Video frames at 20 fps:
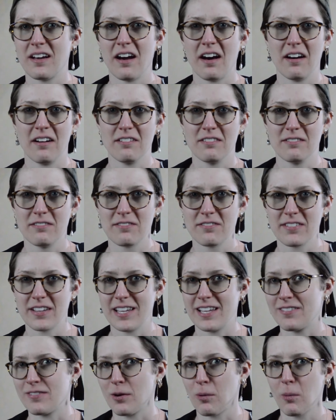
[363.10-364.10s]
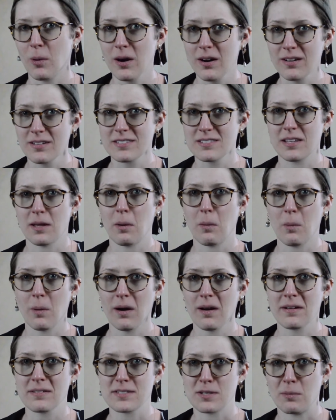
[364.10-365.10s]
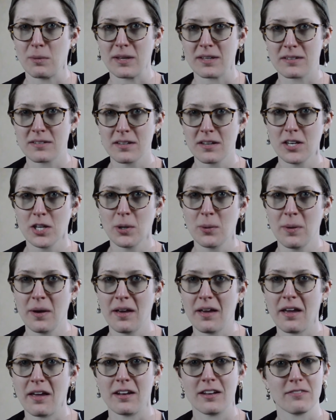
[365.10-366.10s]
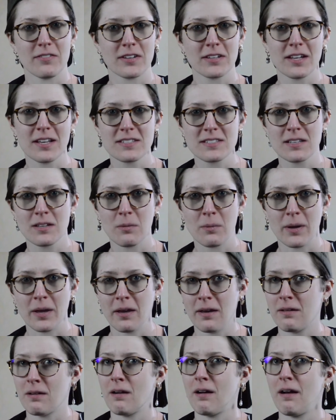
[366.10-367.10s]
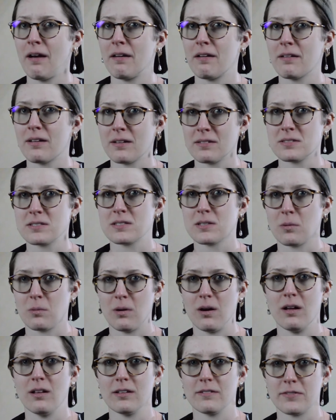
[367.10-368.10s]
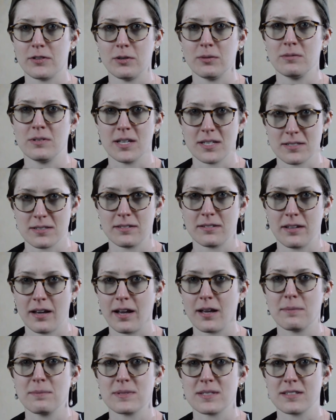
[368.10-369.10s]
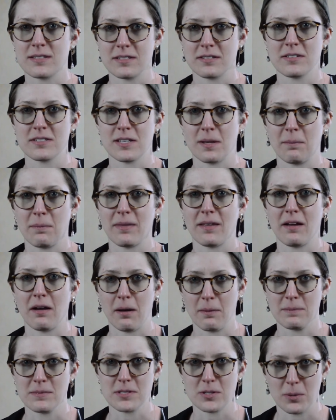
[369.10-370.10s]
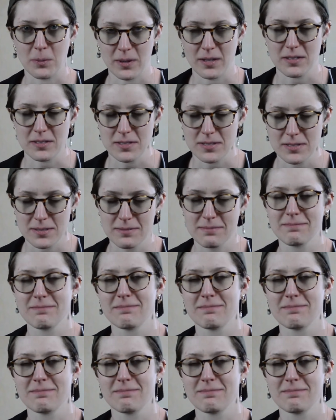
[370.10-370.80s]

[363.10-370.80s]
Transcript: of, if it works, it works, and we continue it, and if it doesn't, we hit our head against the wall a few dozen times until something comes to us.